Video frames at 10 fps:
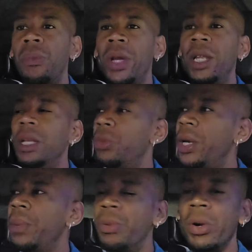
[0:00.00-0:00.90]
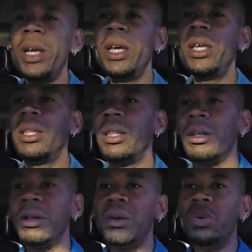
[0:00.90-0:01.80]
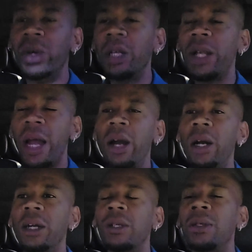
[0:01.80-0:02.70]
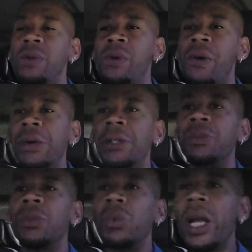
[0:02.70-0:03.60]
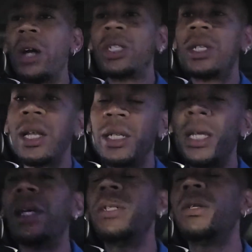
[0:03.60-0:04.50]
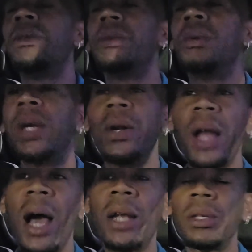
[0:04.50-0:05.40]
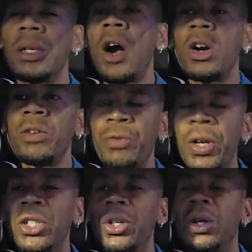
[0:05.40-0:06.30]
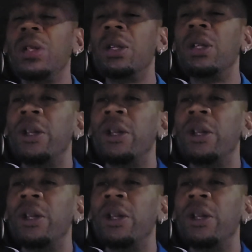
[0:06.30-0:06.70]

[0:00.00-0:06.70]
We breathe real air. We are sentient. We are not artificial,